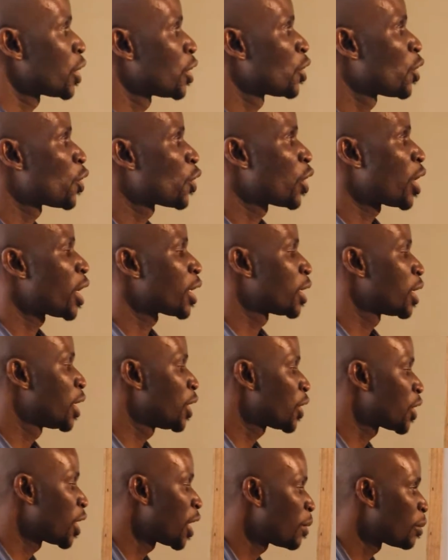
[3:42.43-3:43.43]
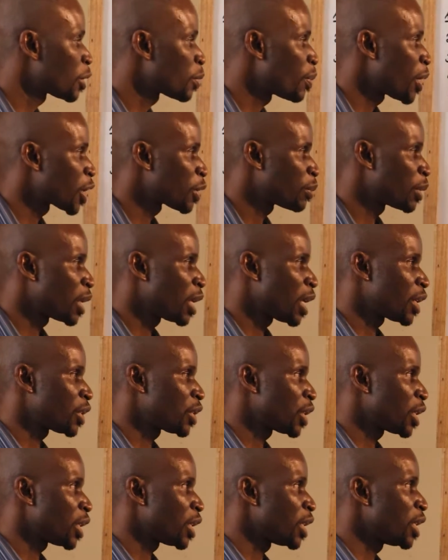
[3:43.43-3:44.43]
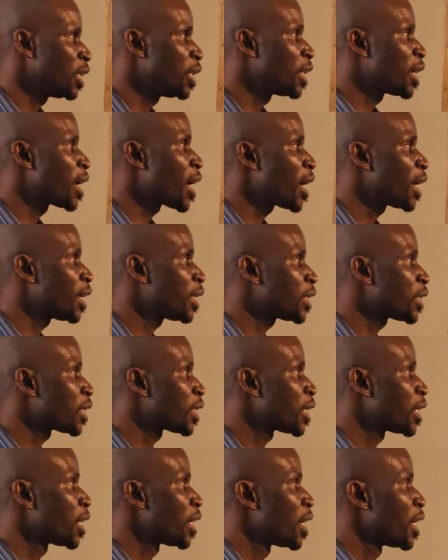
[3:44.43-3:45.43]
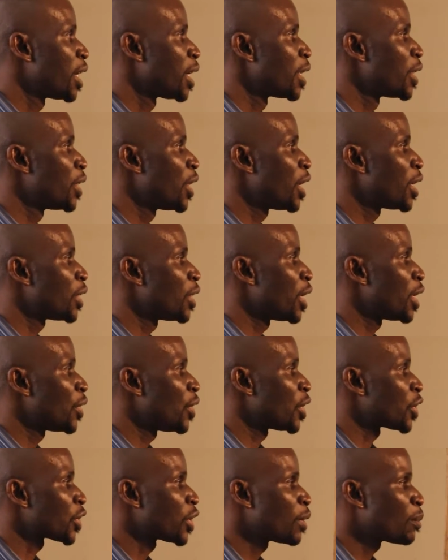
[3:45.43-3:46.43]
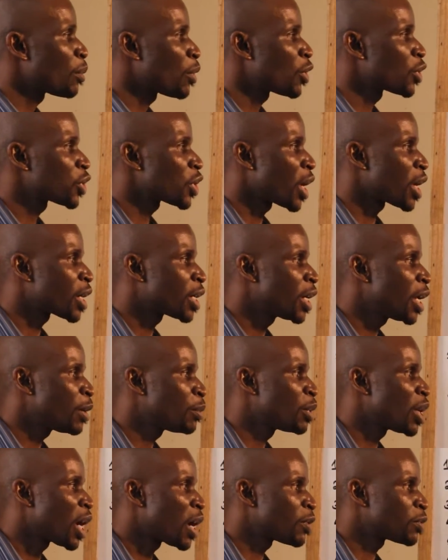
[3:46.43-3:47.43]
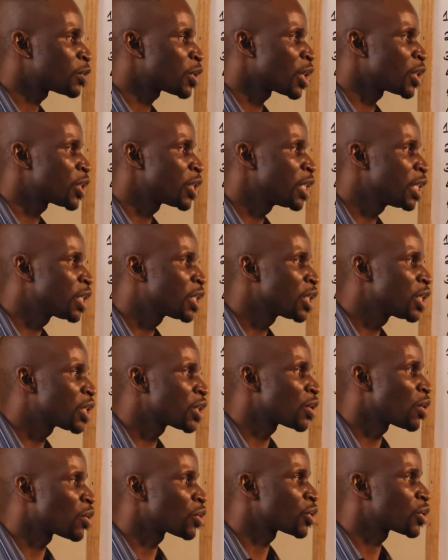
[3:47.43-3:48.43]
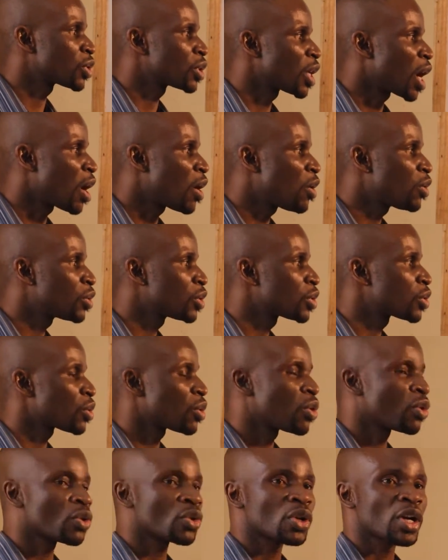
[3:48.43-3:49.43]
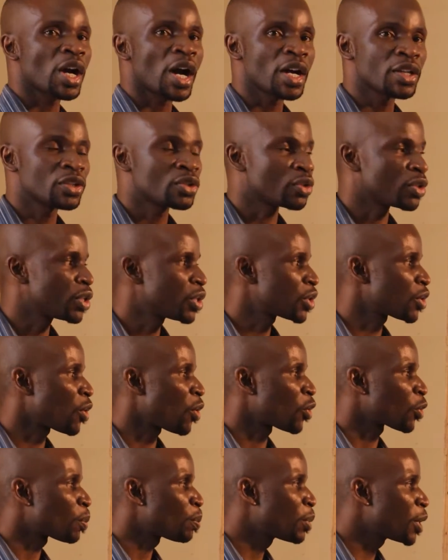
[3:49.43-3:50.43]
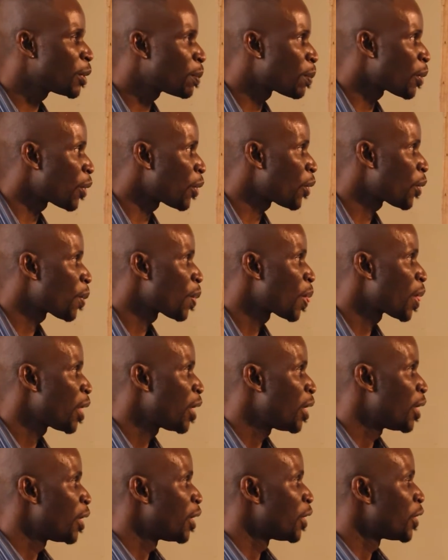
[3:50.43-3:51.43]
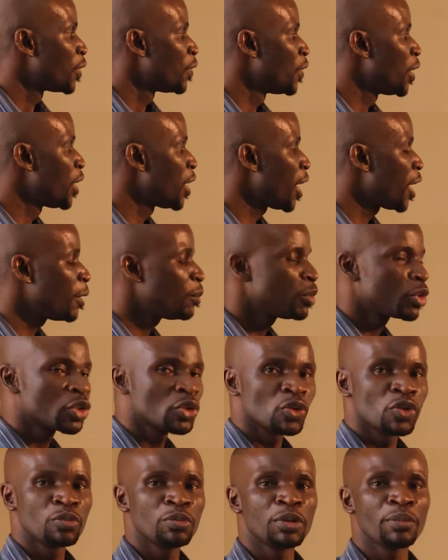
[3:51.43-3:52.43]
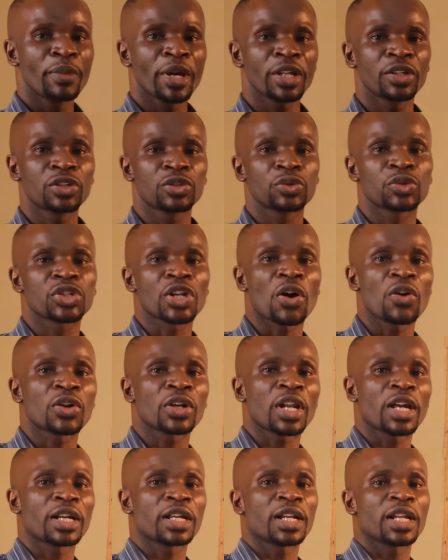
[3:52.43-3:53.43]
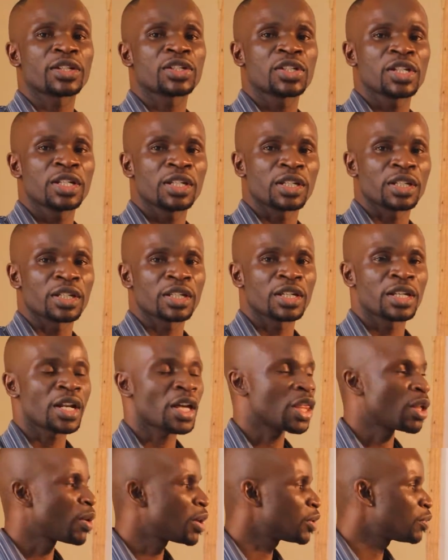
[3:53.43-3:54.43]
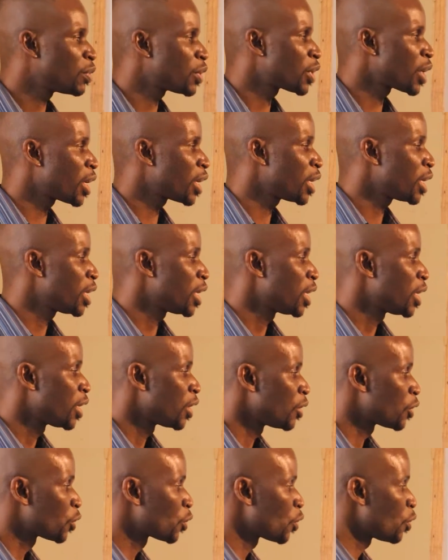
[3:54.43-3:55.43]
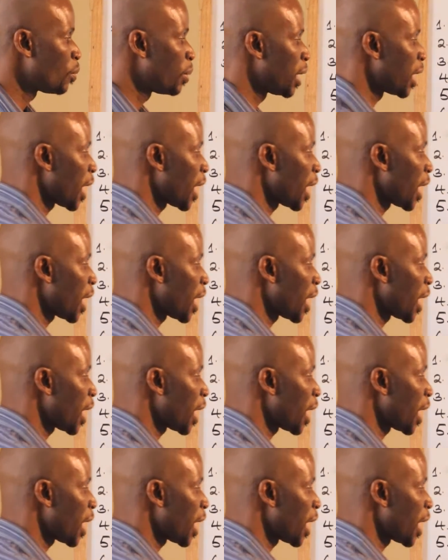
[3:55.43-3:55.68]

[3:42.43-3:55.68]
know that these names must be in Latin. In case the symbols are named after cities or towns or countries or people, the name should be made to sound like Latin. In other words, we say it should be